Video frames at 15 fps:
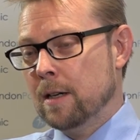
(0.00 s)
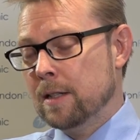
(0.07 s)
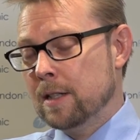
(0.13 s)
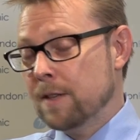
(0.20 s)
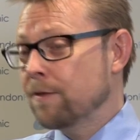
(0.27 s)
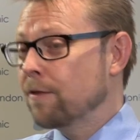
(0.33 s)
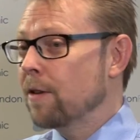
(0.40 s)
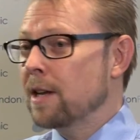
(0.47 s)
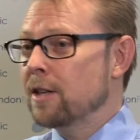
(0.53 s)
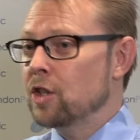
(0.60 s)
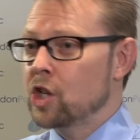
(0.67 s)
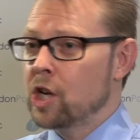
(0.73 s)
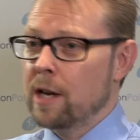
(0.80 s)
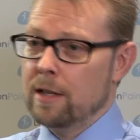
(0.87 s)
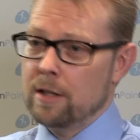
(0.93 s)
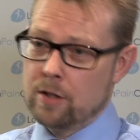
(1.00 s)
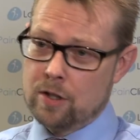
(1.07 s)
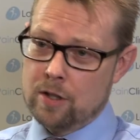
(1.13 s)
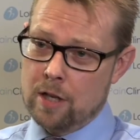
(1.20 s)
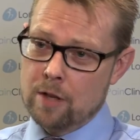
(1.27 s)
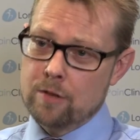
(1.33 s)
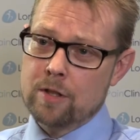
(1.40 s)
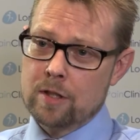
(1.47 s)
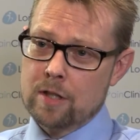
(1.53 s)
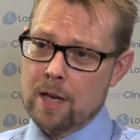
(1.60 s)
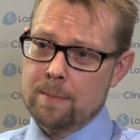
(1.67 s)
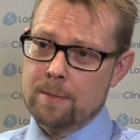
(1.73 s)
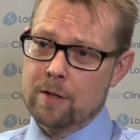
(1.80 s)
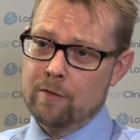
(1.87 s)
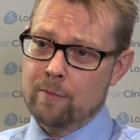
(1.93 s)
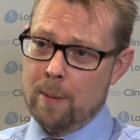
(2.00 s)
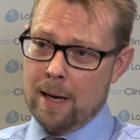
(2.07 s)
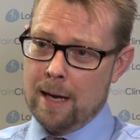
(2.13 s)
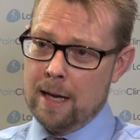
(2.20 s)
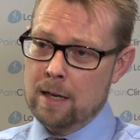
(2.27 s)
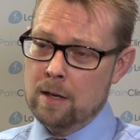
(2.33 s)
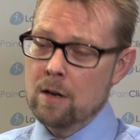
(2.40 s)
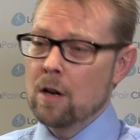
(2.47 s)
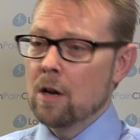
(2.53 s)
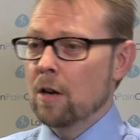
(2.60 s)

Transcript: differentiates nociceptive pain